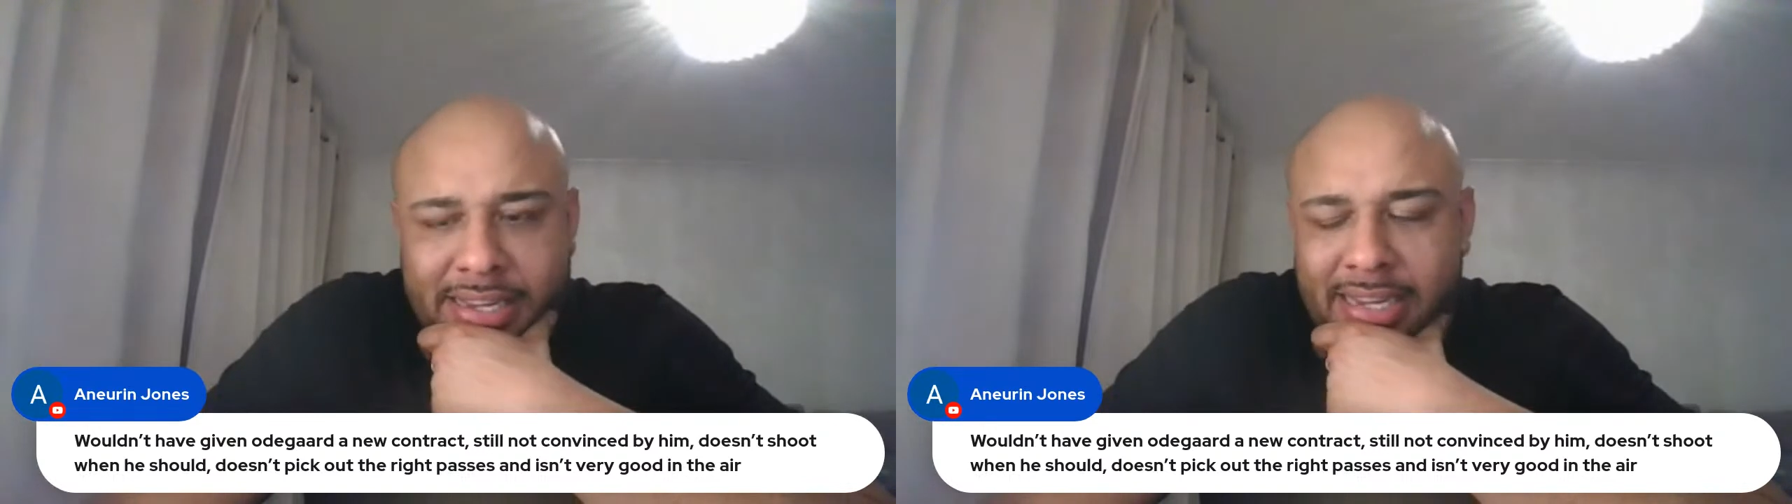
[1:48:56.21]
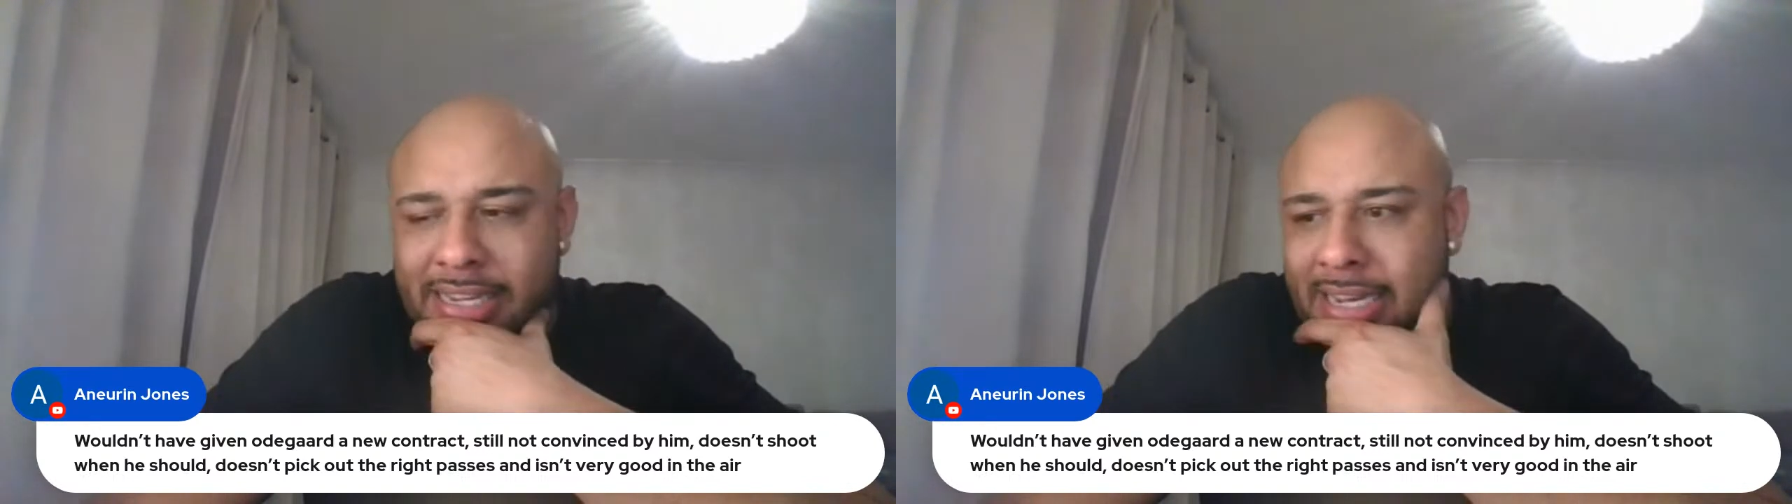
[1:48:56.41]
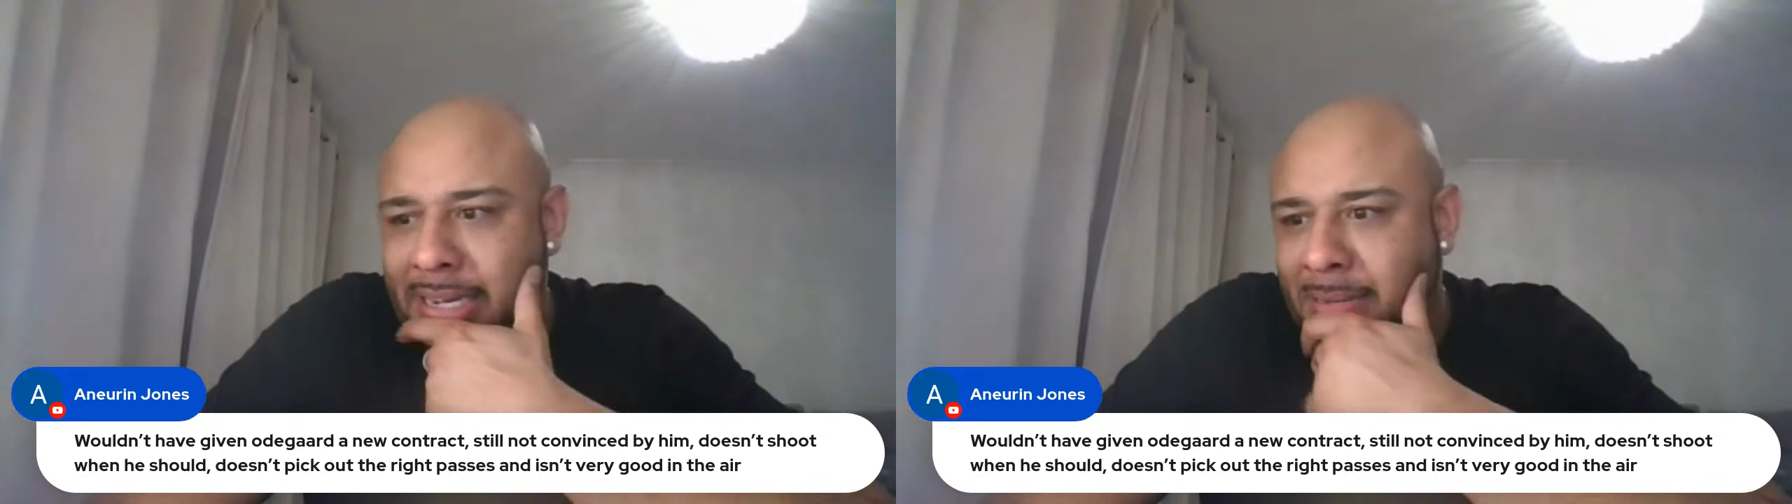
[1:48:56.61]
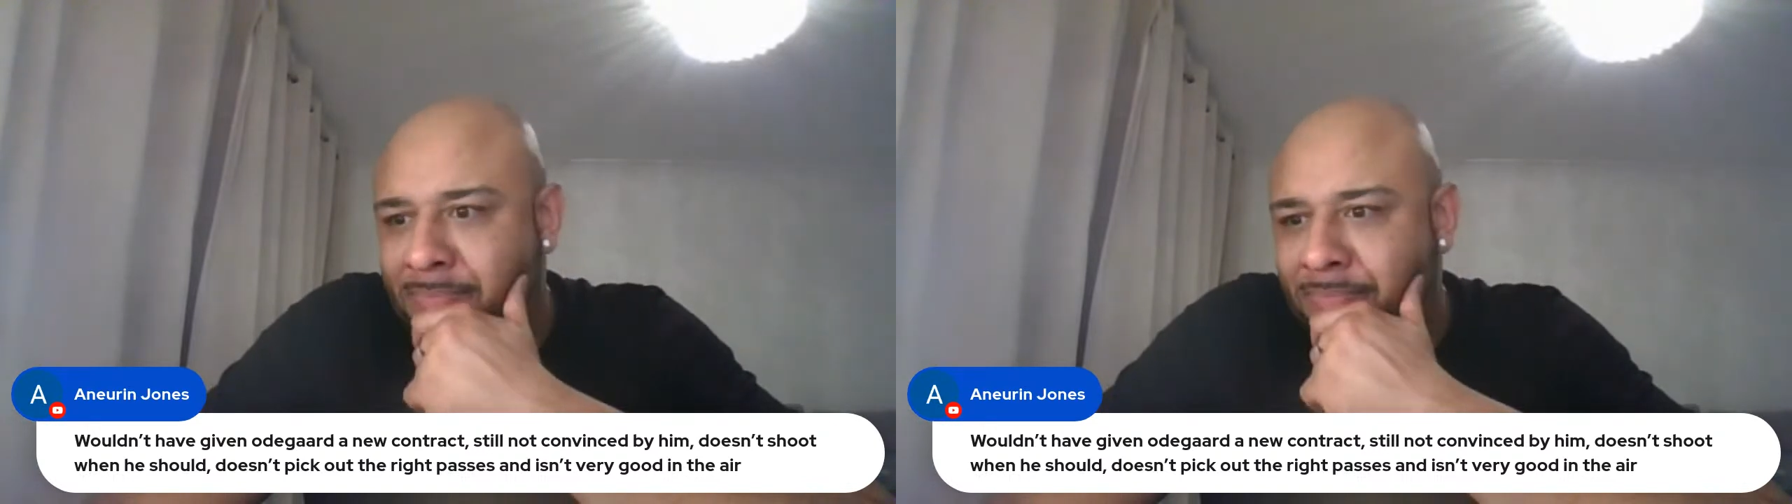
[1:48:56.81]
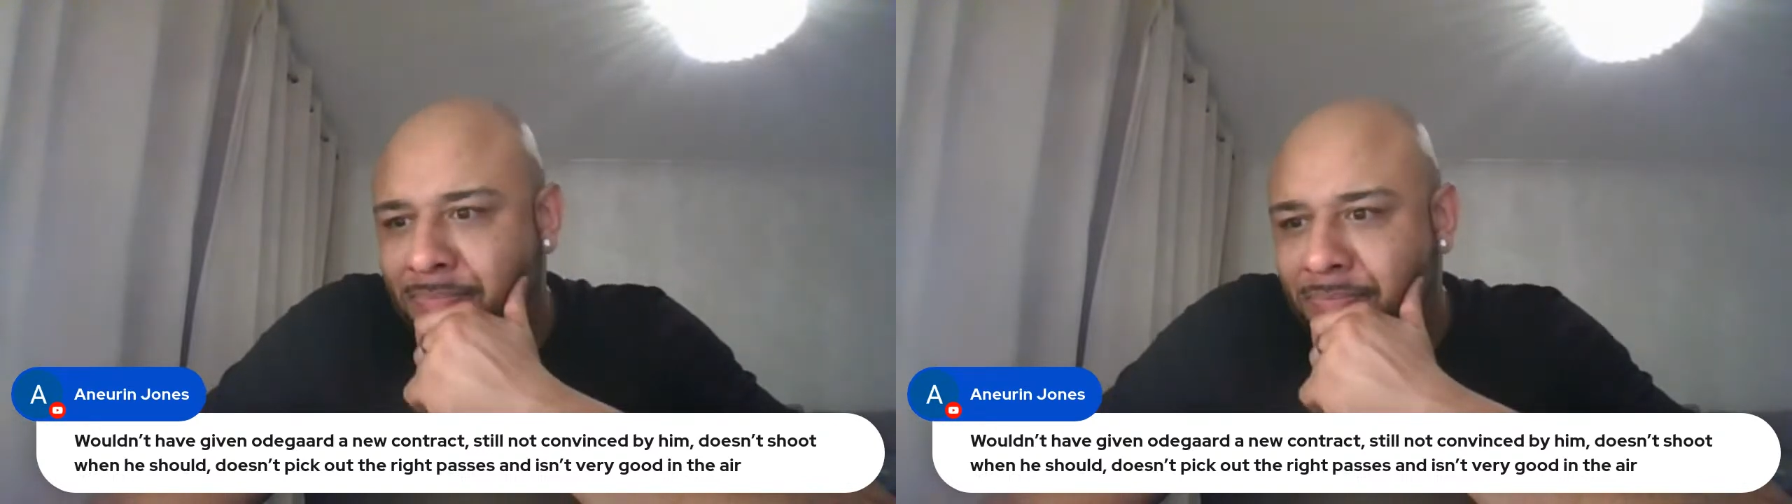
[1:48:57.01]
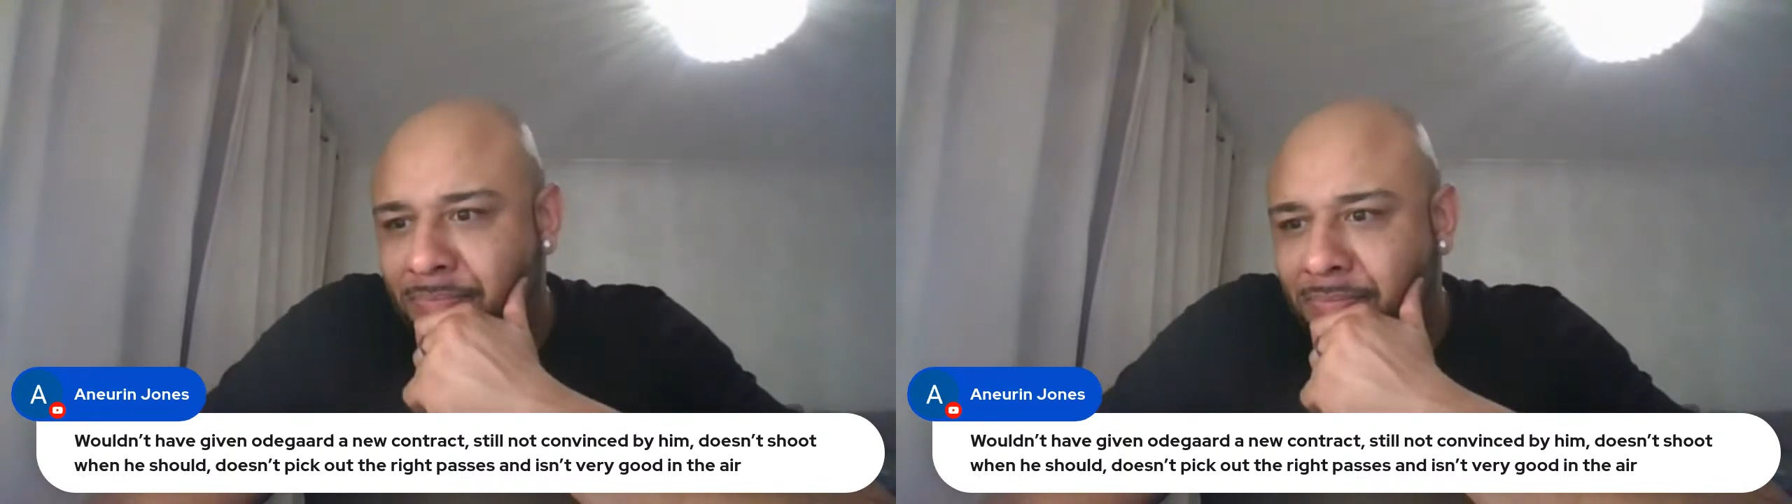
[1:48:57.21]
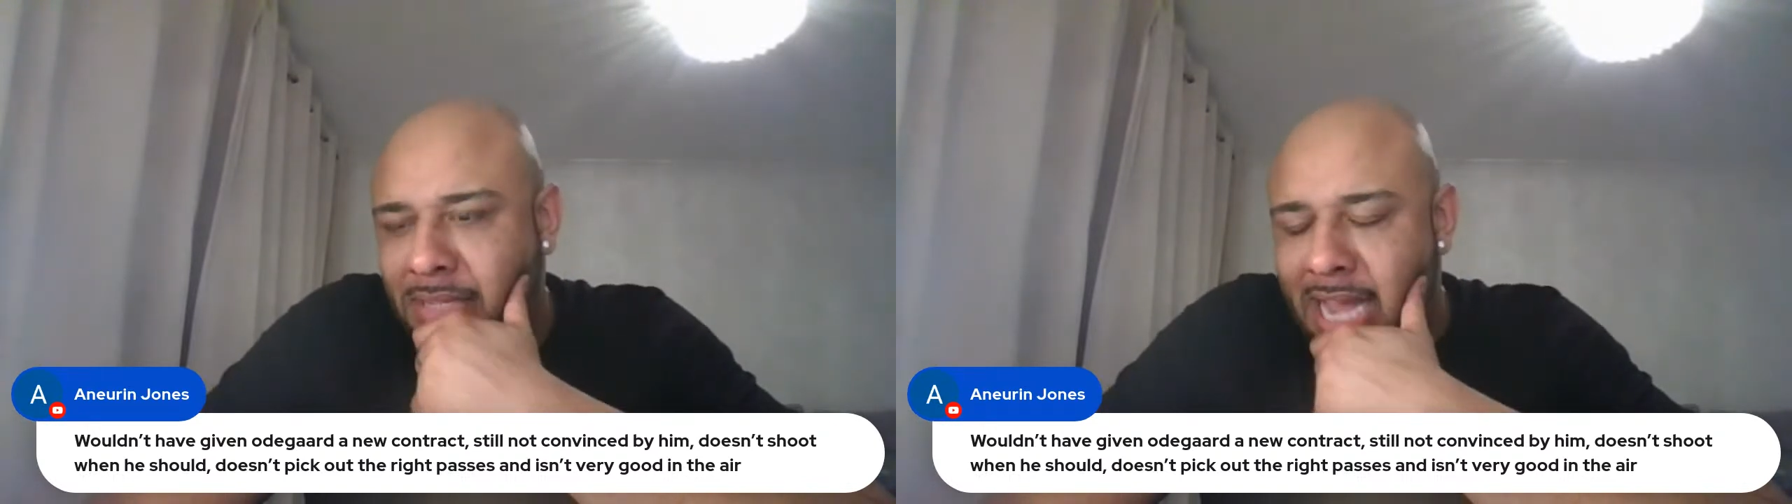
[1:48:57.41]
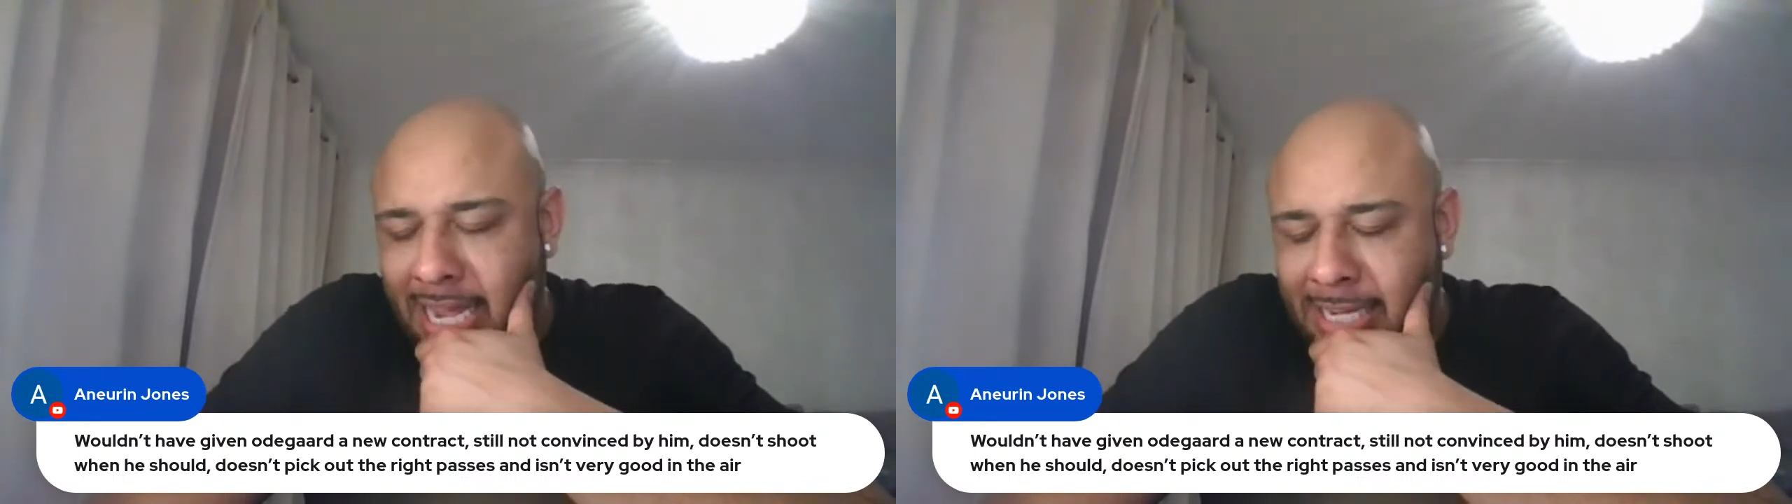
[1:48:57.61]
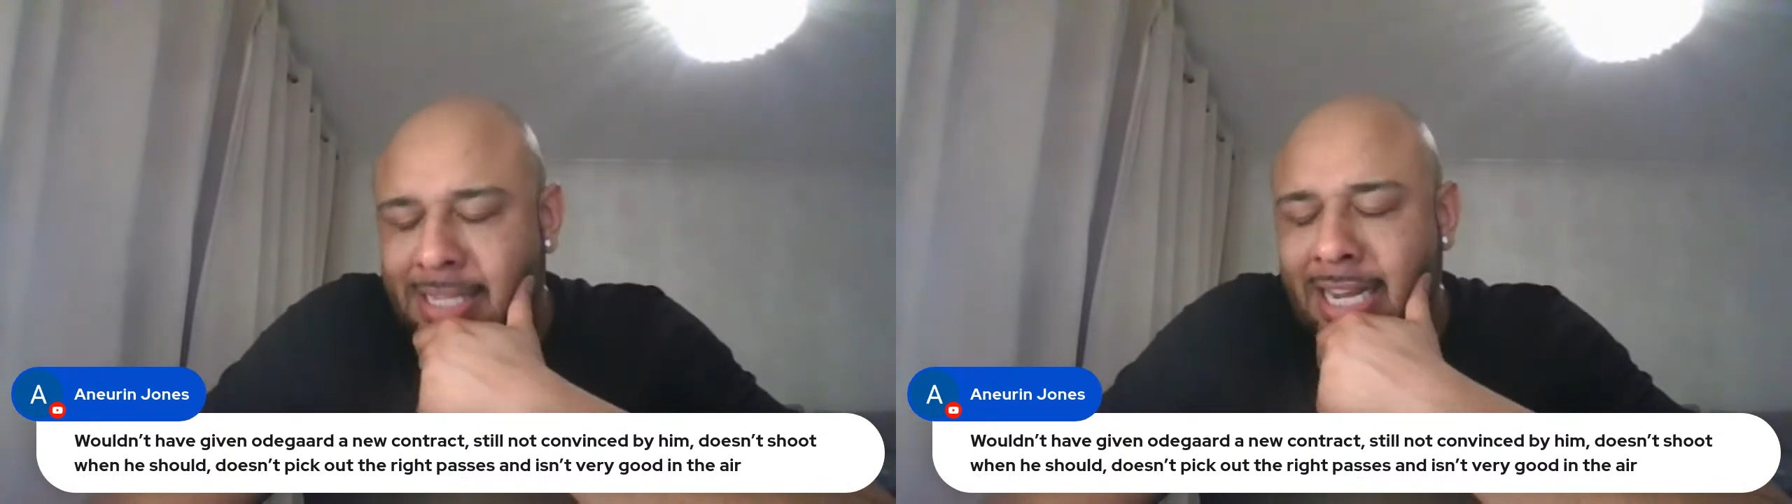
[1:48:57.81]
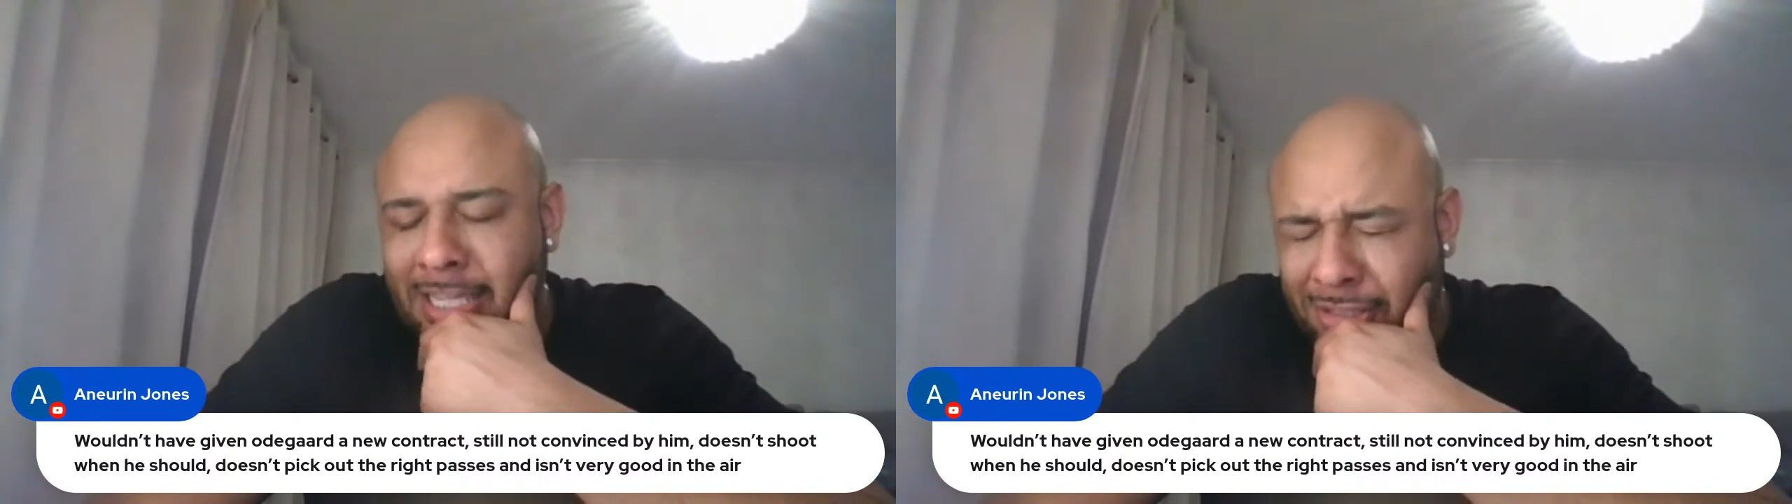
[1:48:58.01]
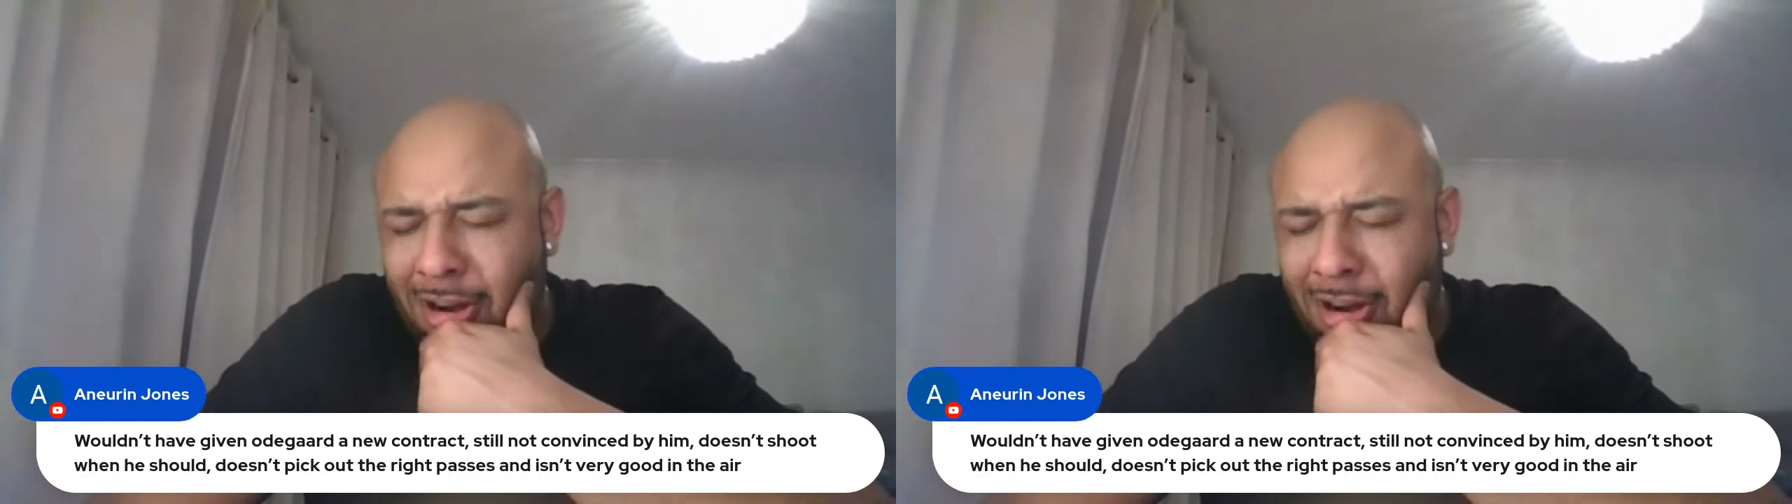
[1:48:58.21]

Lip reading: he's